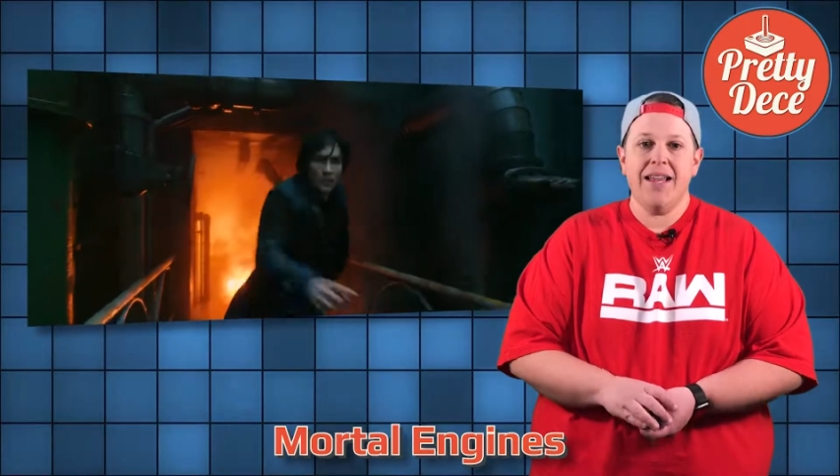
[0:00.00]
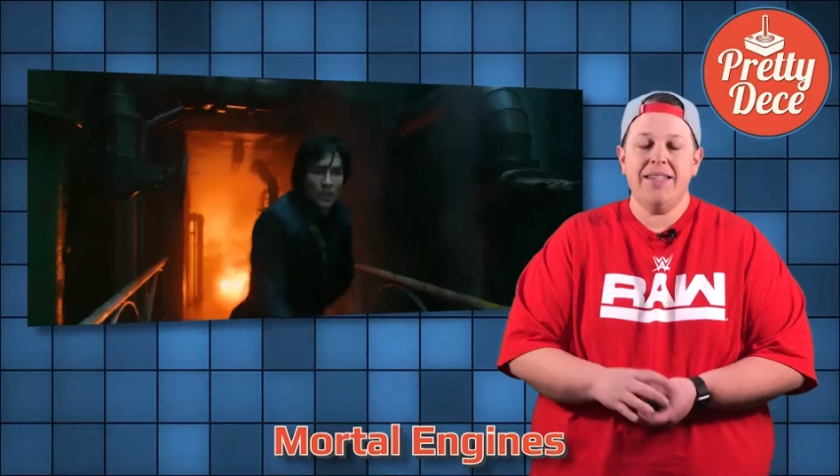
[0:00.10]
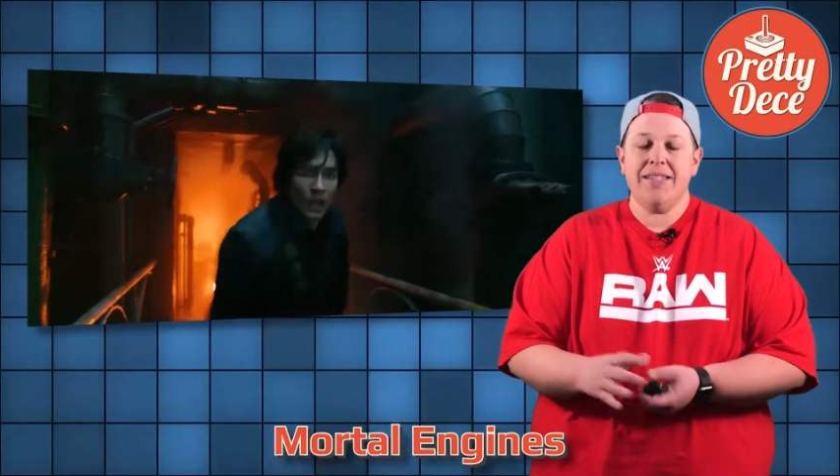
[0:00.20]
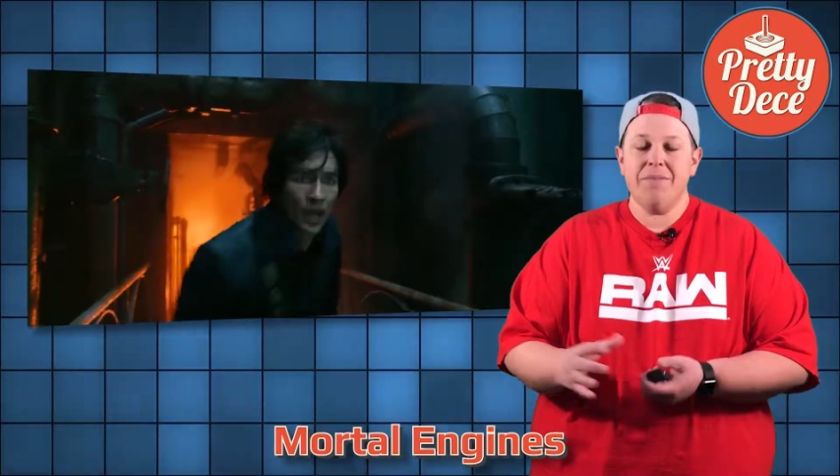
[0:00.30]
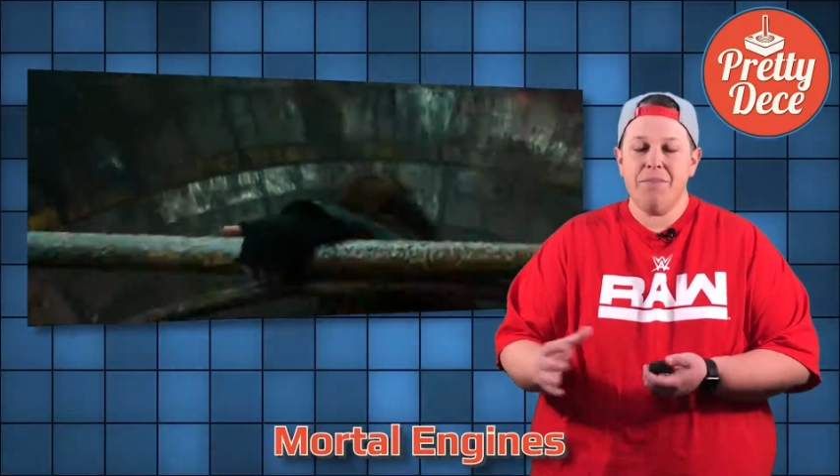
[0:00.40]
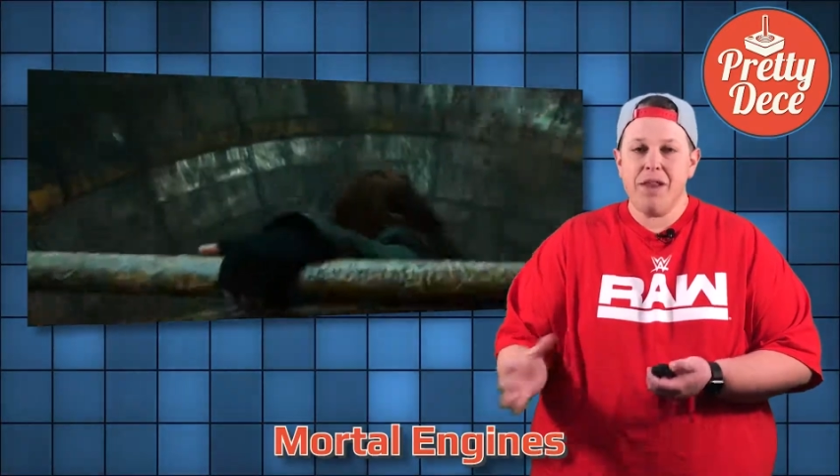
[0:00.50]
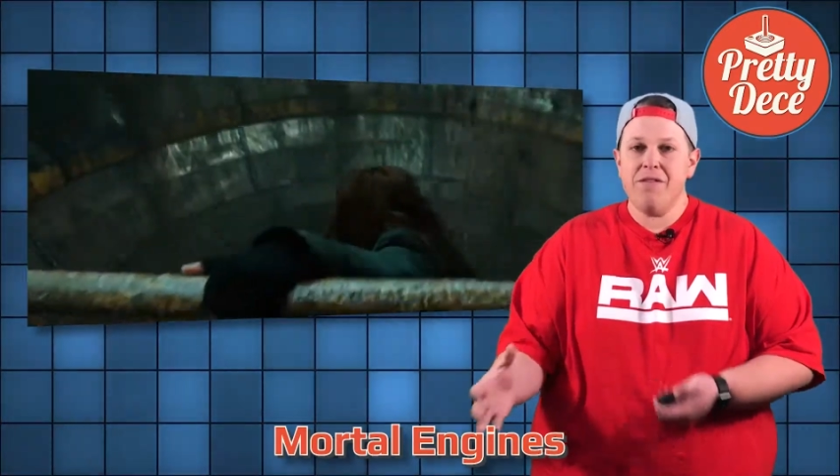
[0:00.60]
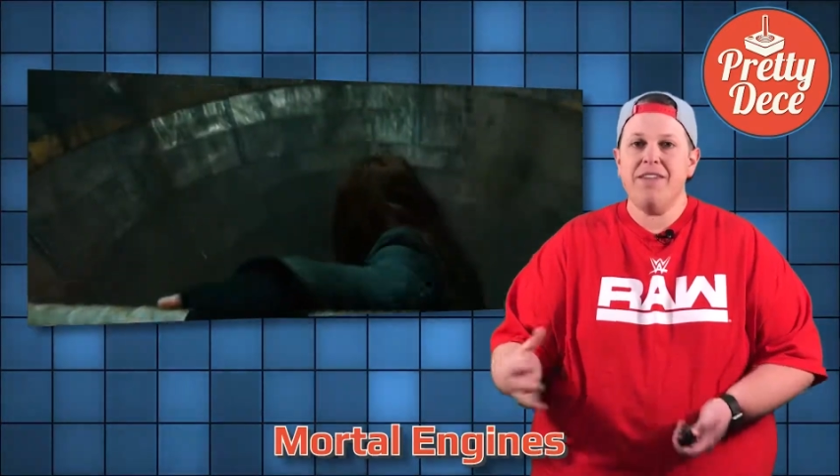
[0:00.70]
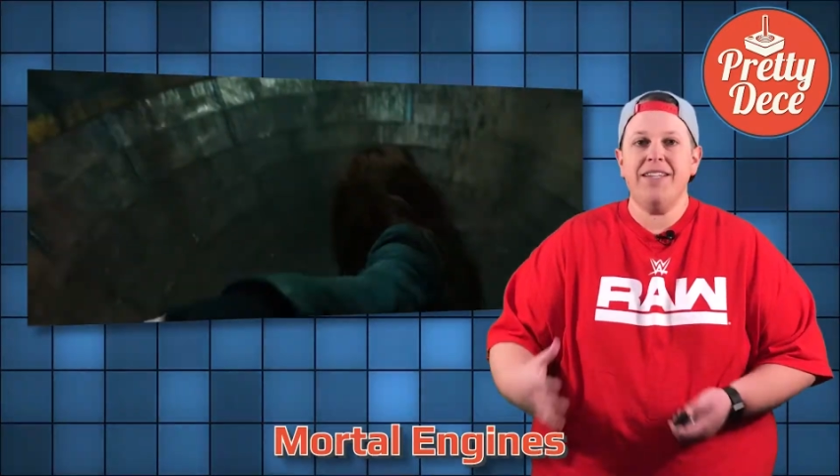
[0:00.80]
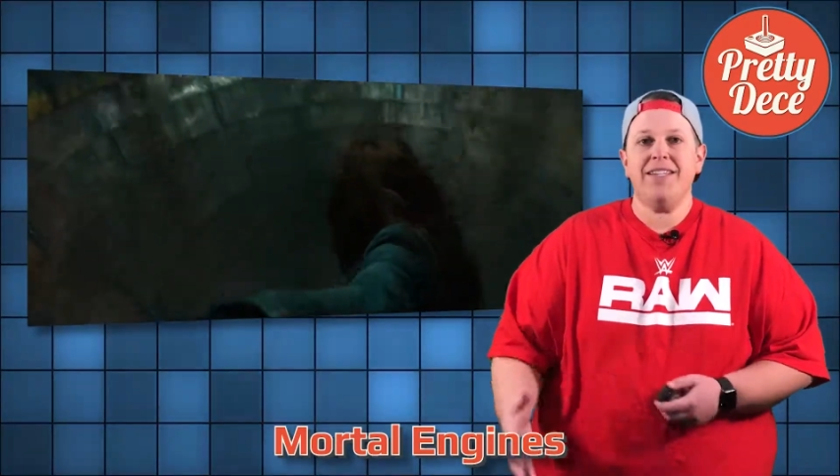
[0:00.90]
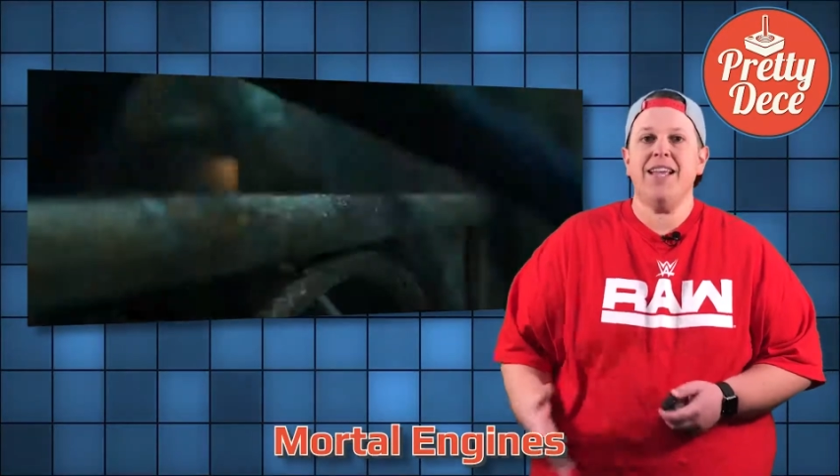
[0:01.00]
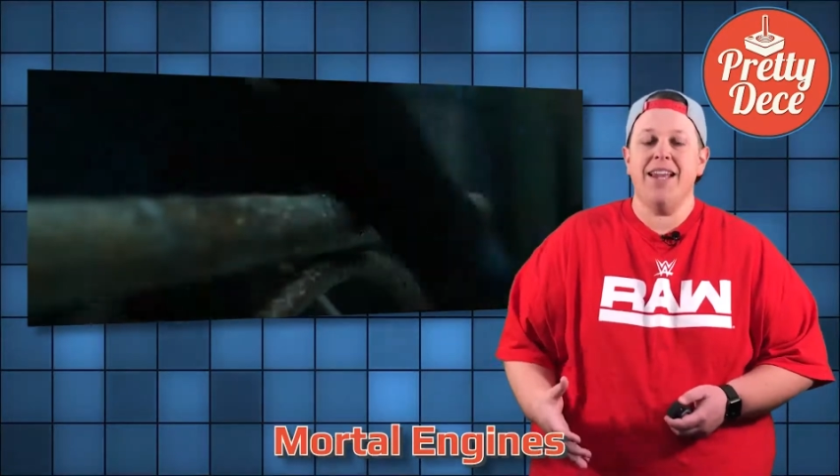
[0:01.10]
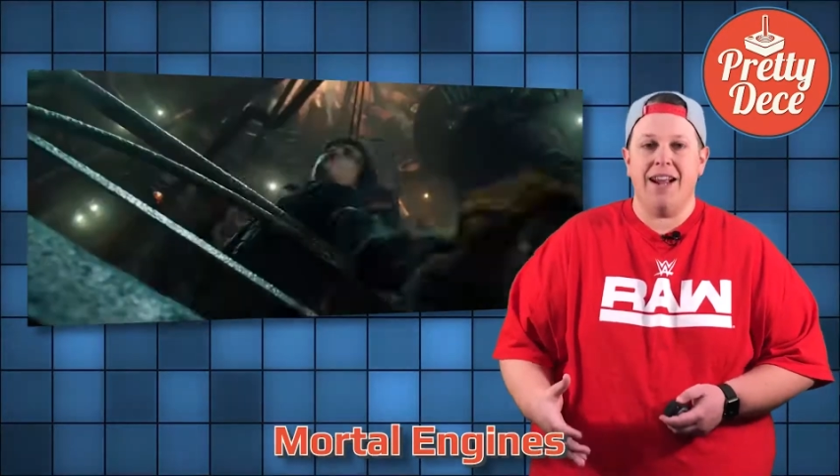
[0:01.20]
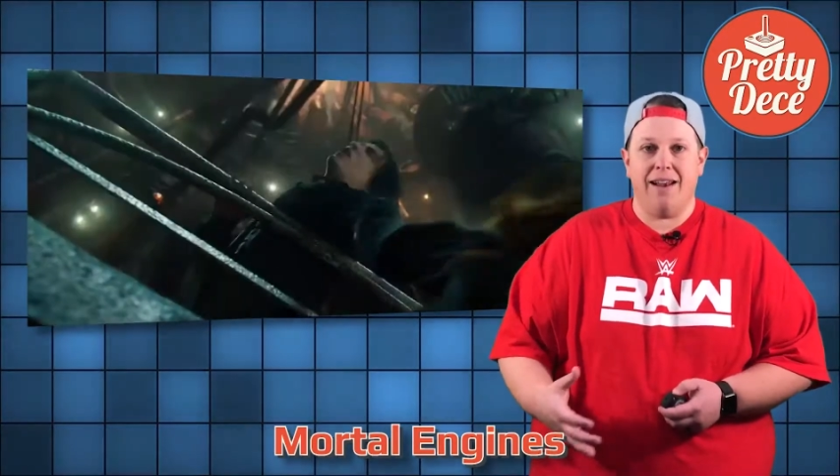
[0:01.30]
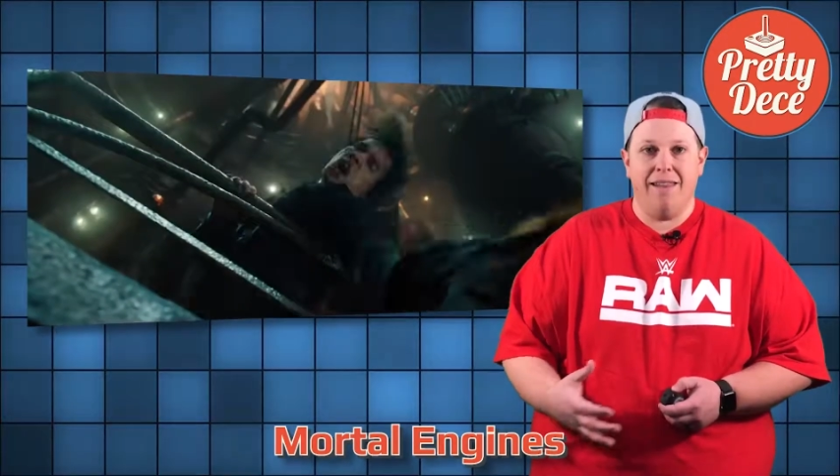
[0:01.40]
it's a bit of a
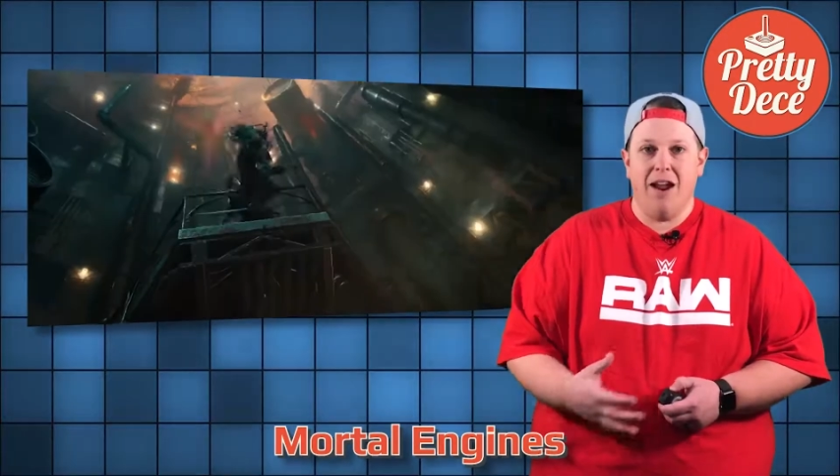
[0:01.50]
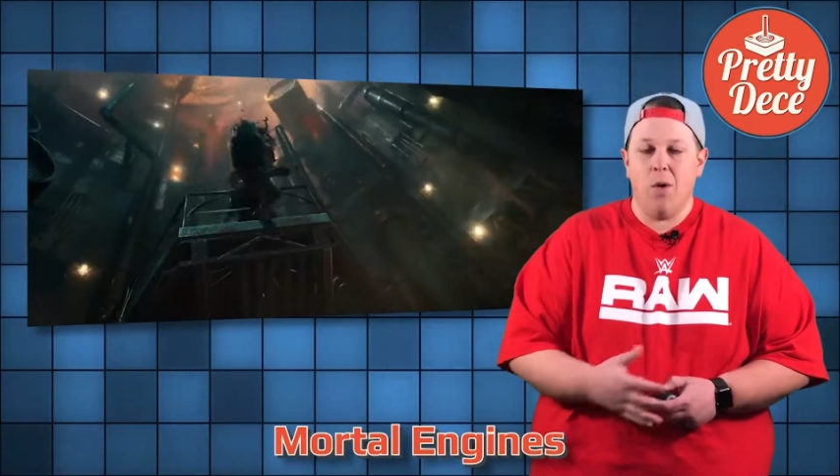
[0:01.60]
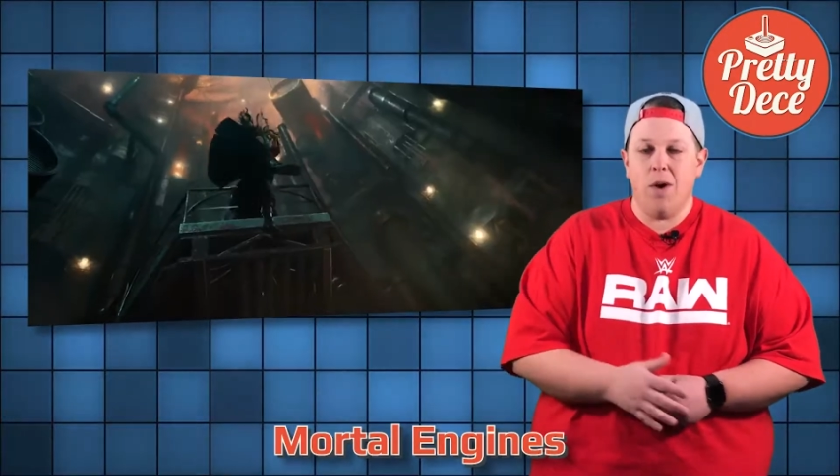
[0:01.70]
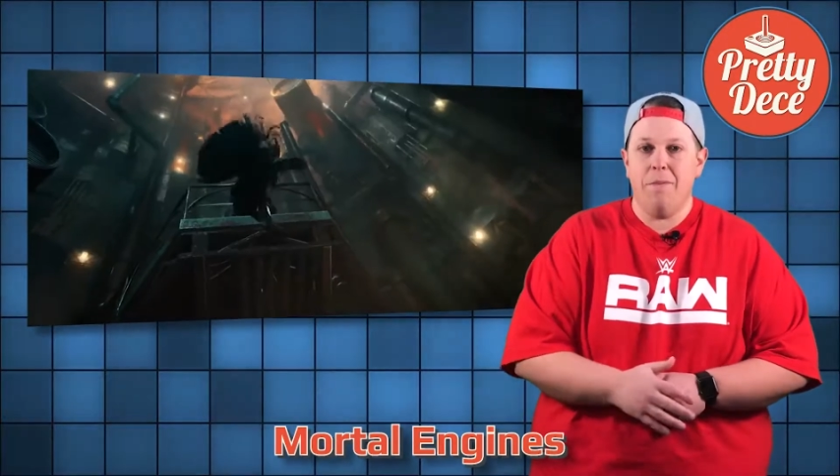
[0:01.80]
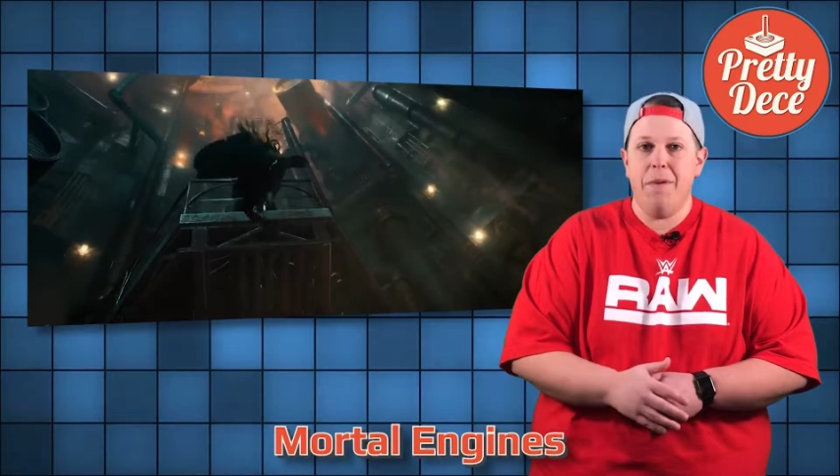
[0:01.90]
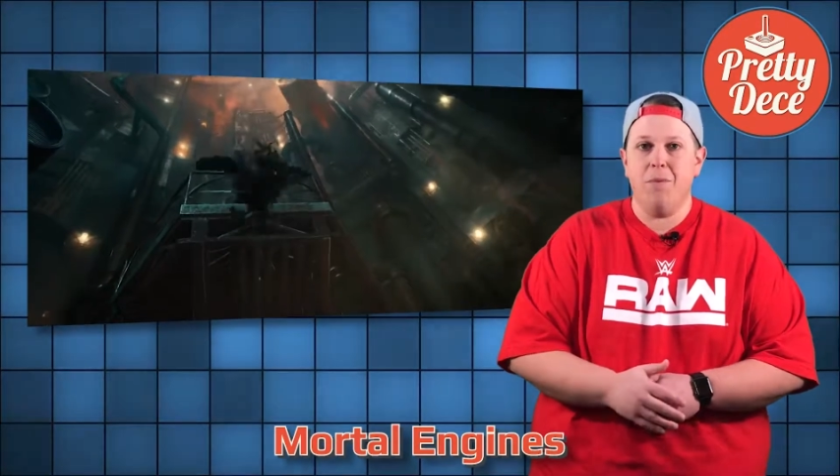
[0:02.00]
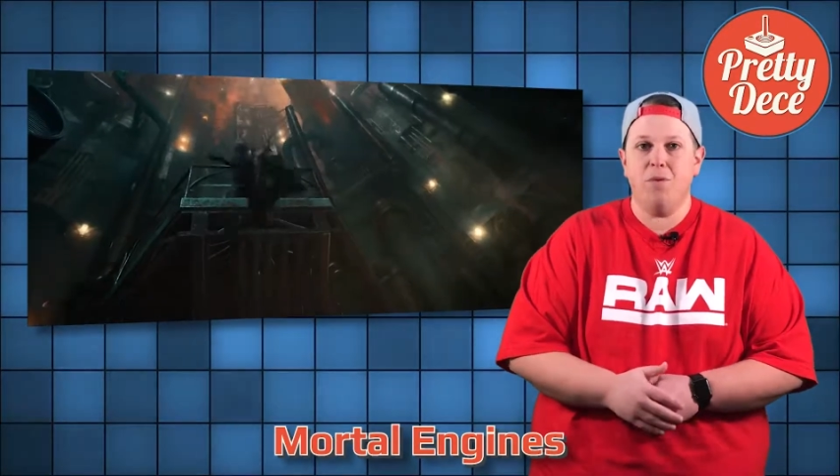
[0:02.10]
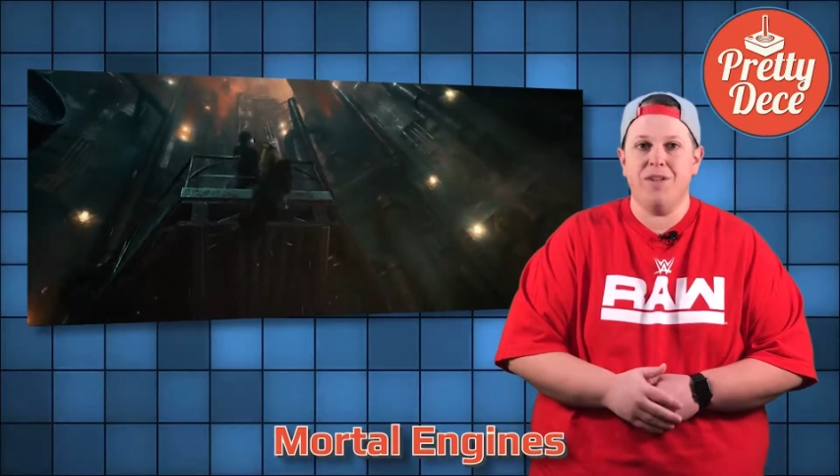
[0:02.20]
disconnect there why people